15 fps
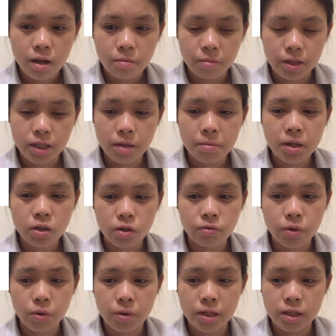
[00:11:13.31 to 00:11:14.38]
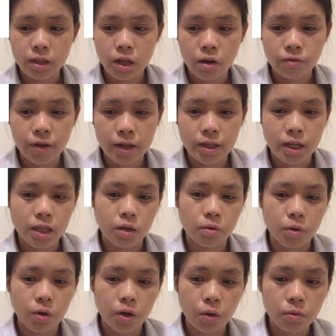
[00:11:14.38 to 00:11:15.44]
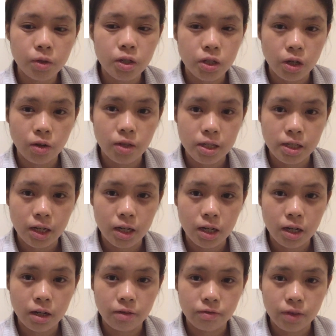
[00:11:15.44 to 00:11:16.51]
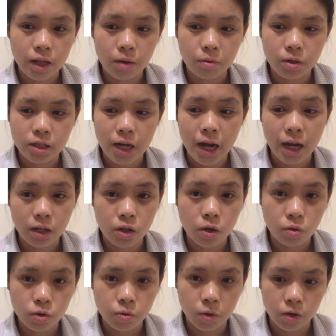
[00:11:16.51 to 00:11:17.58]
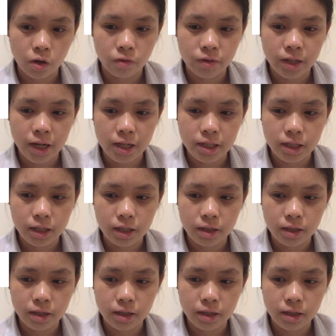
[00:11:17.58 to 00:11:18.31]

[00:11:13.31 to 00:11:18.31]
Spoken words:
but some interviewees clarified that they would only share this data if they were diagnosed with COVID-19.